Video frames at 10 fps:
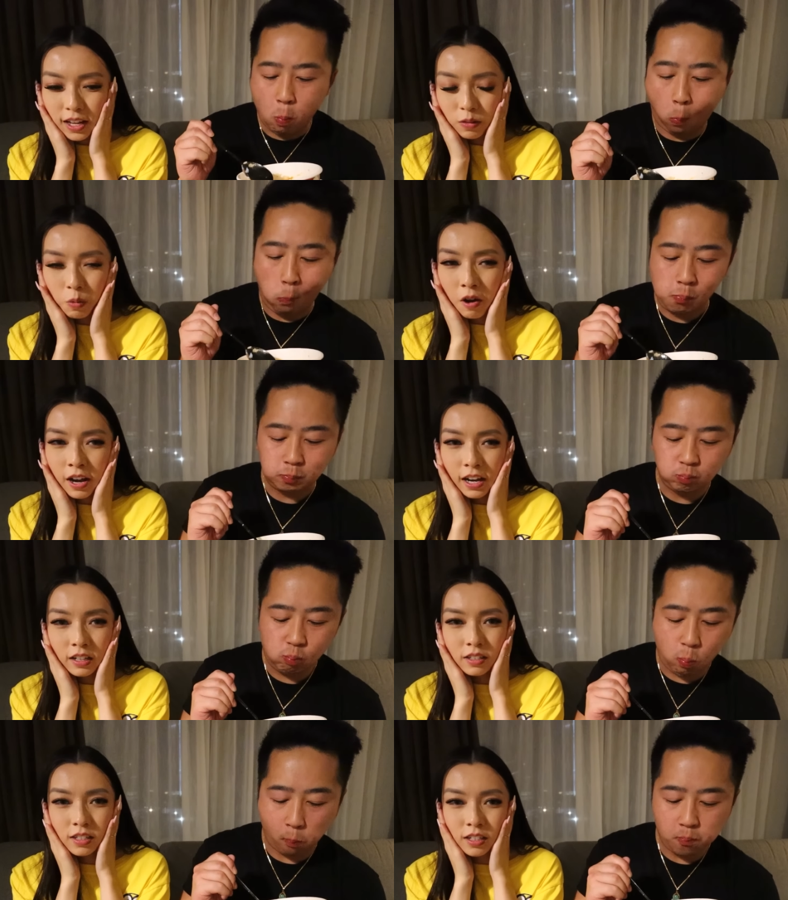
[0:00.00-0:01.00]
Speaker 1: that's why
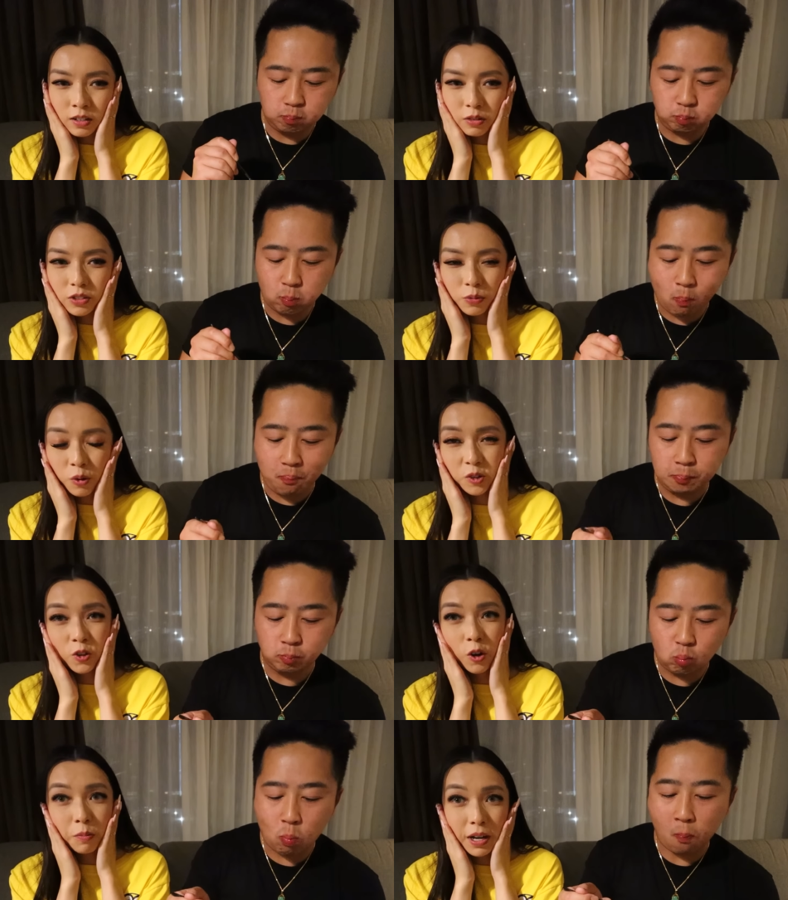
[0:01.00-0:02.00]
I didn't want to
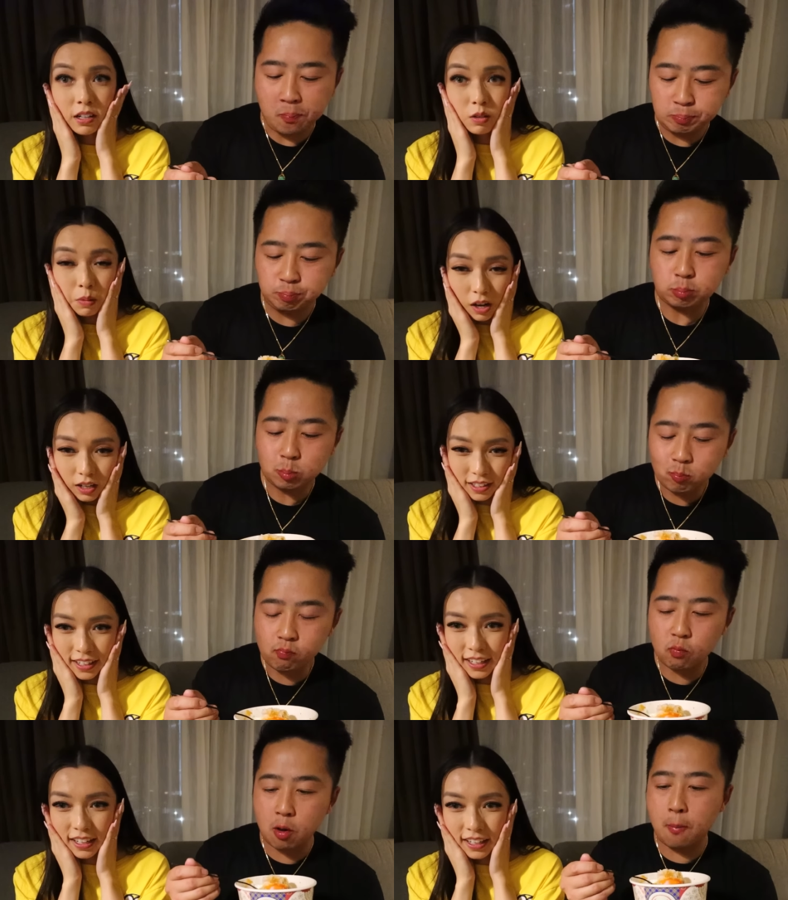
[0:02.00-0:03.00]
go back to
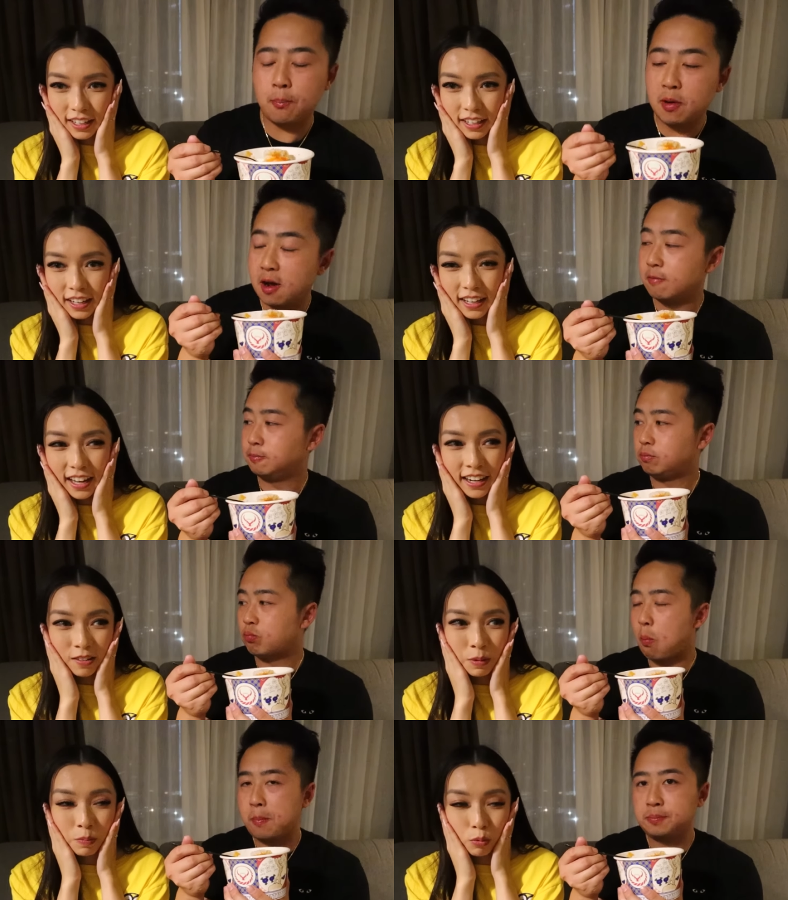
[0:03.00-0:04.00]
Bali. But And
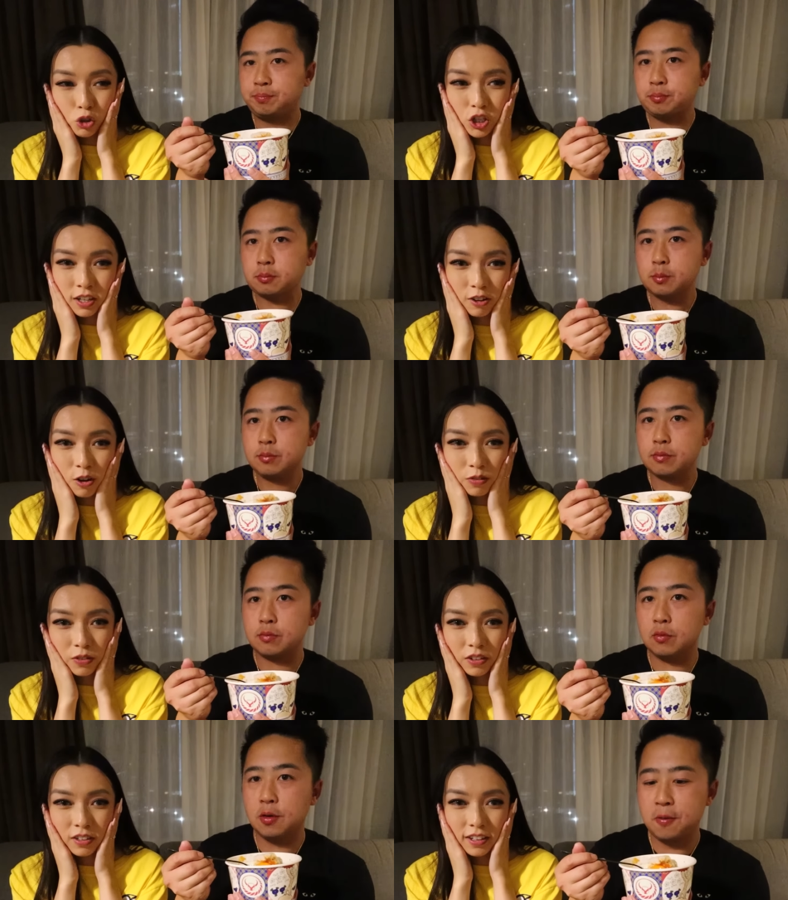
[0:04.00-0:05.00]
I've been pushing it off
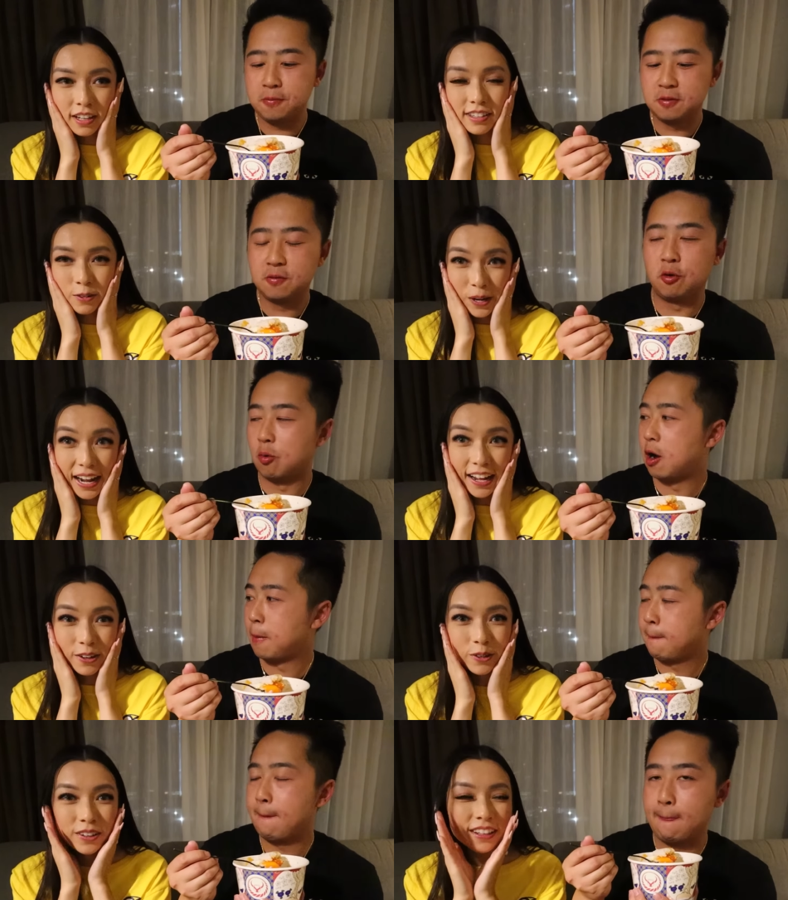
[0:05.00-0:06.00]
until
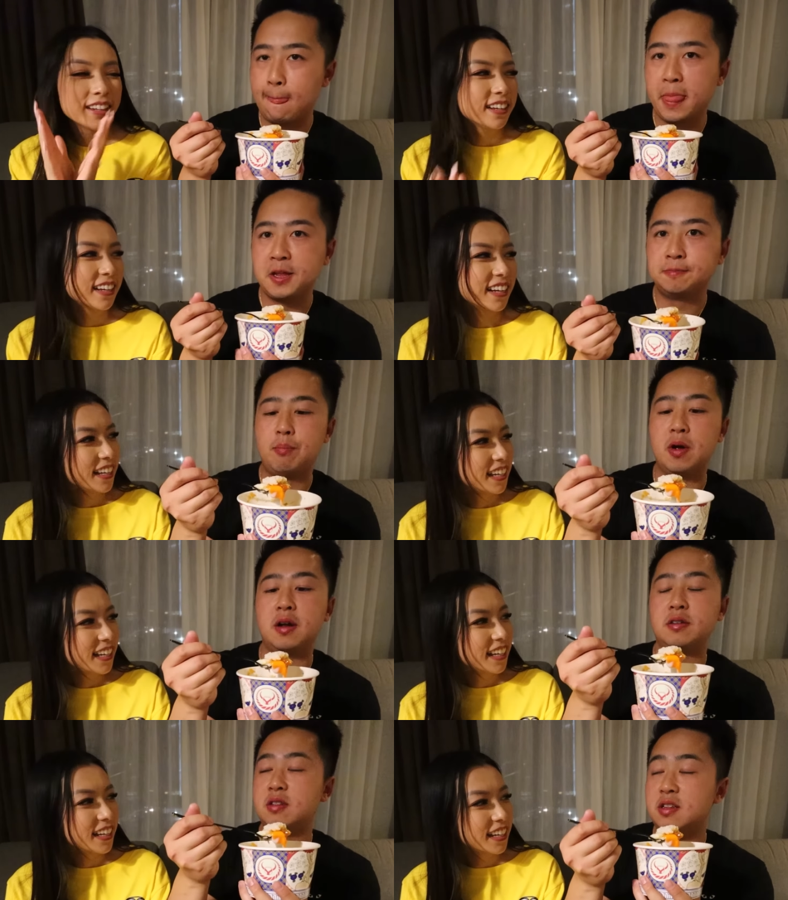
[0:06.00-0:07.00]
now.
Speaker 2: Mm.
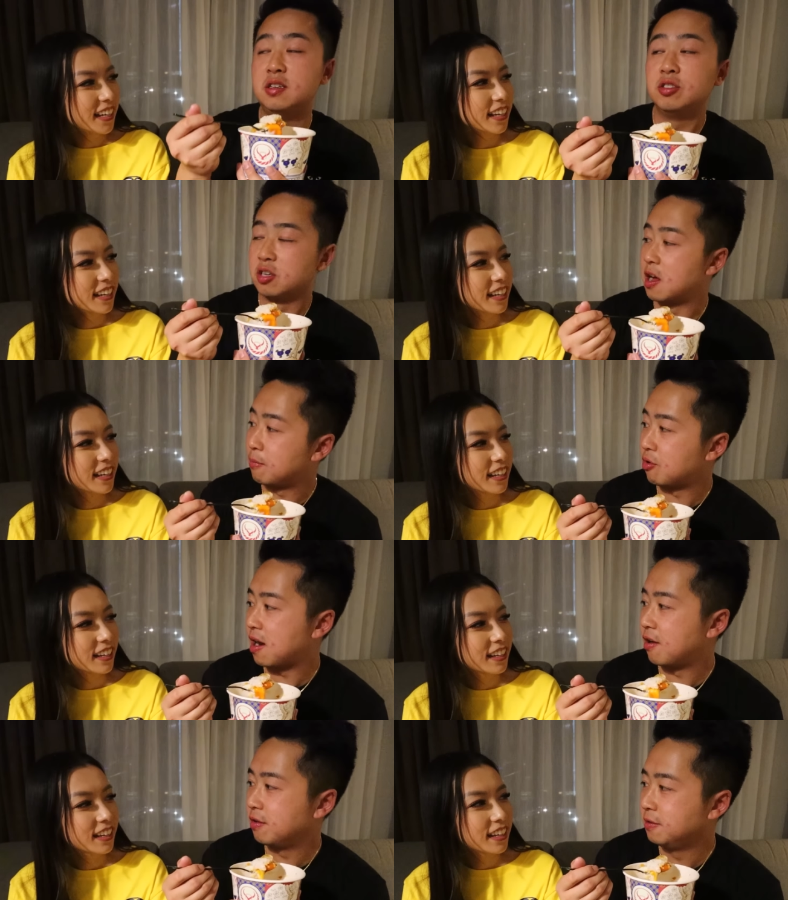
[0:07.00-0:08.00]
But this time
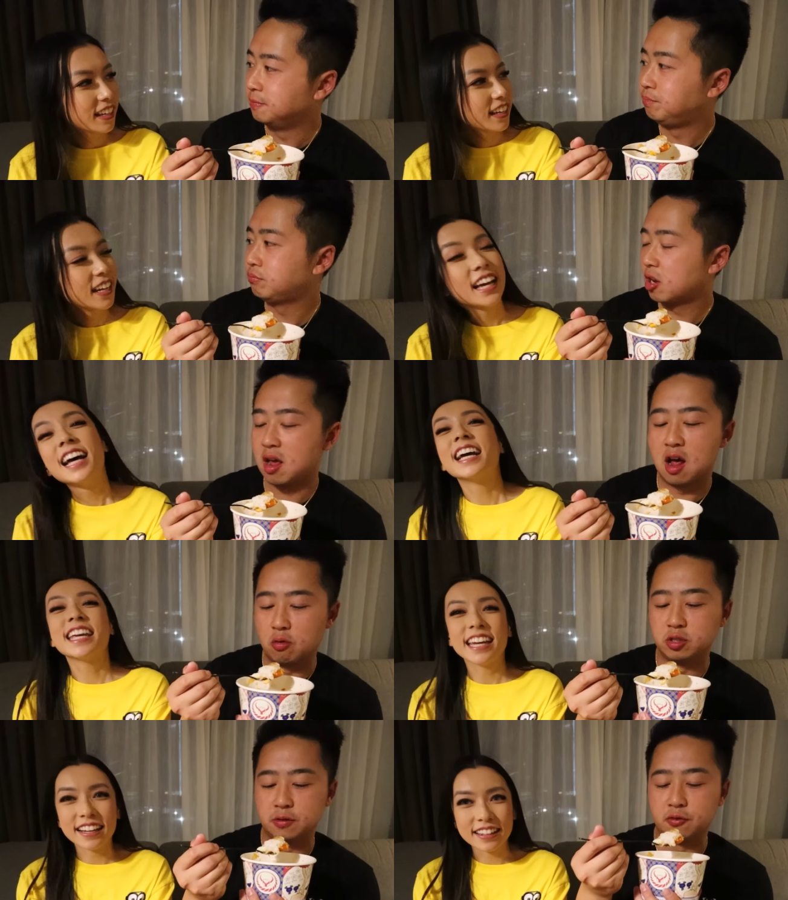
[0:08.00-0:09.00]
around, how
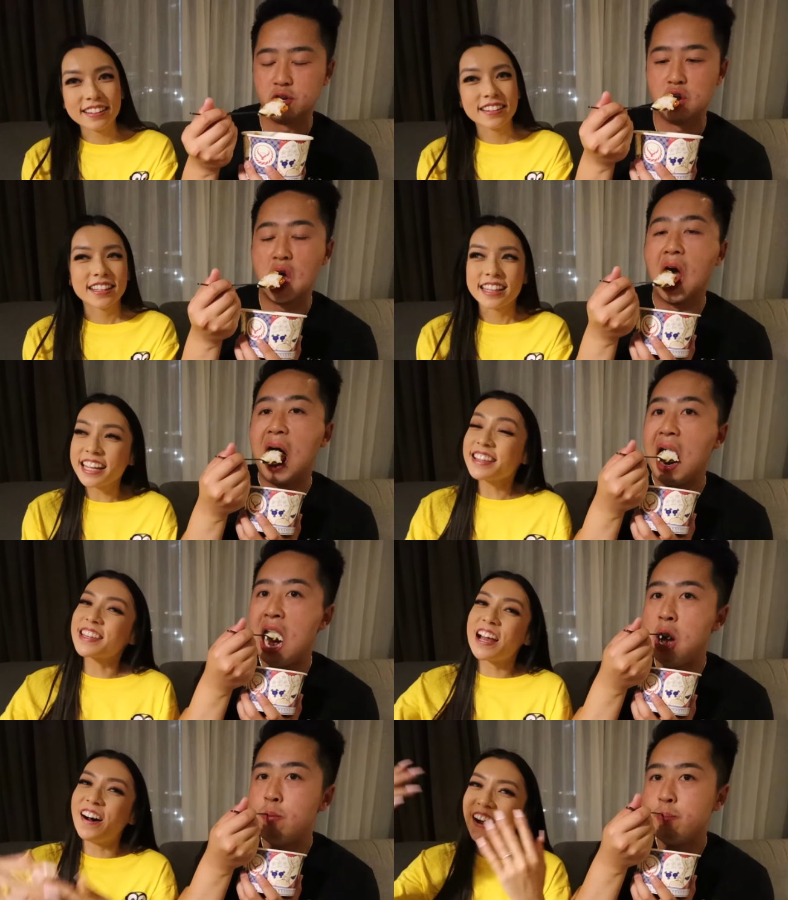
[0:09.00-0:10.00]
was yes. it for you?
Speaker 1: This
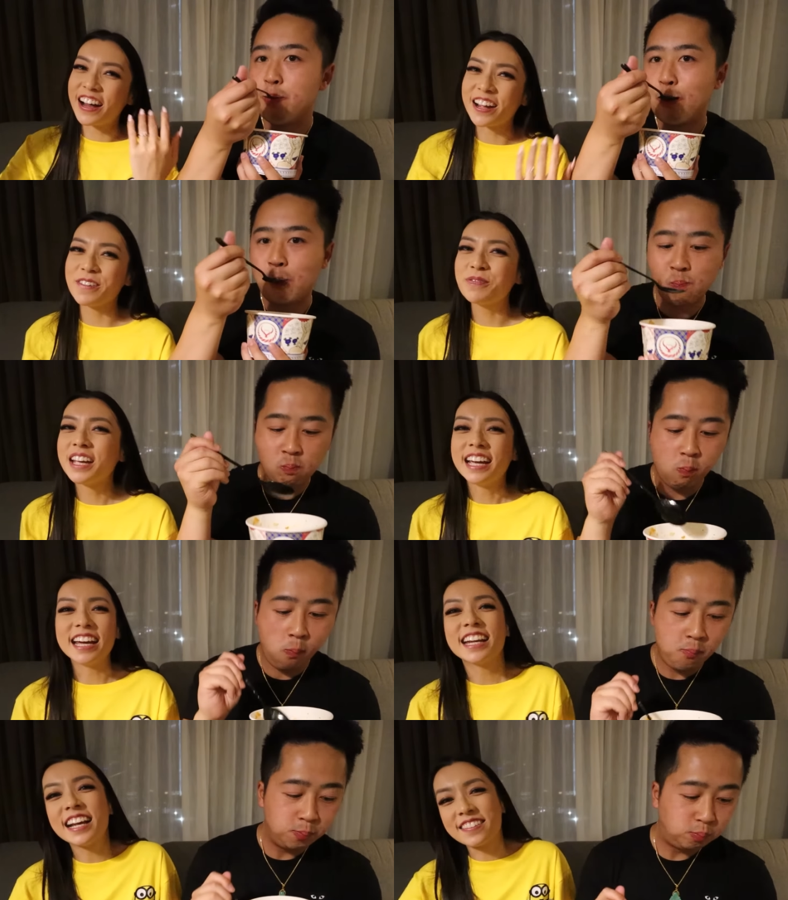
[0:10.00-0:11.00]
time,
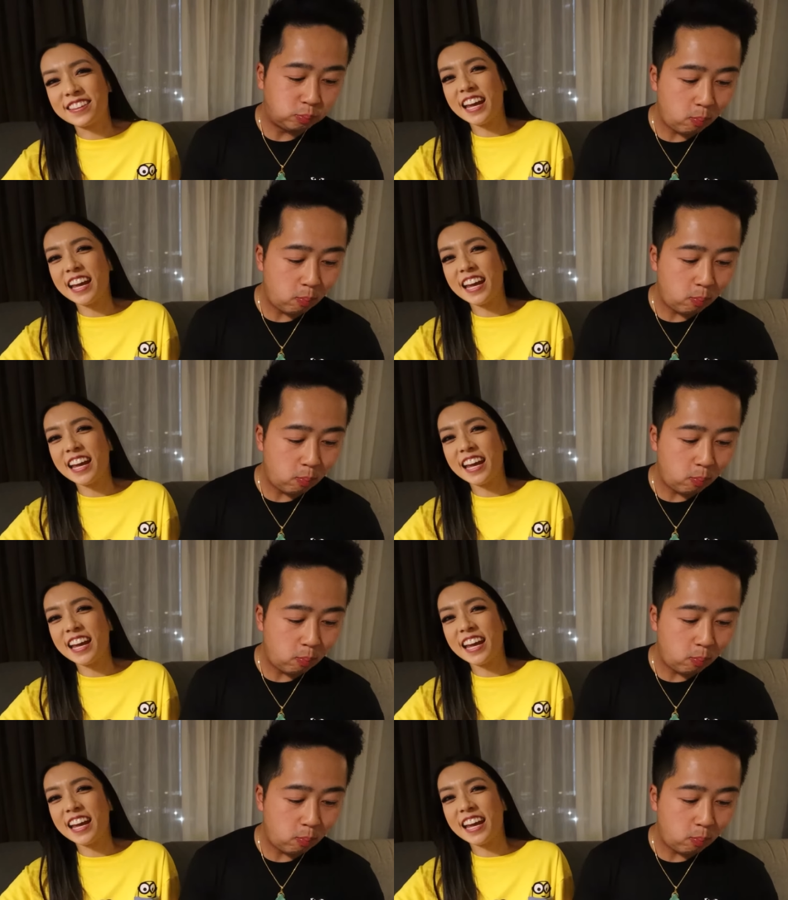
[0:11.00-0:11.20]
it has